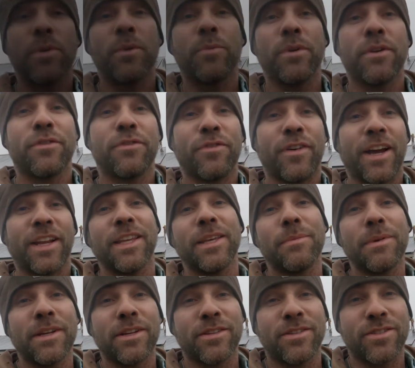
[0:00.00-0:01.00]
week we've finally
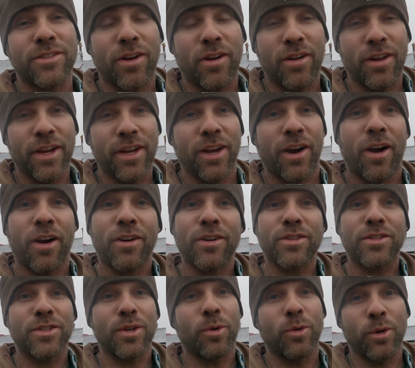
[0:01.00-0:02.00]
been installing our
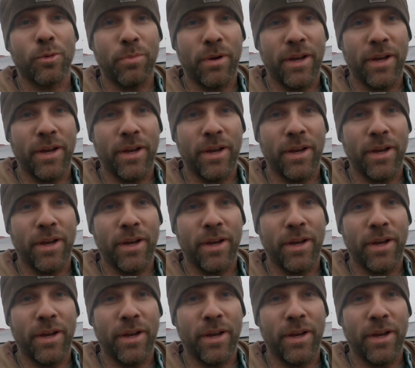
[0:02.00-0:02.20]
solar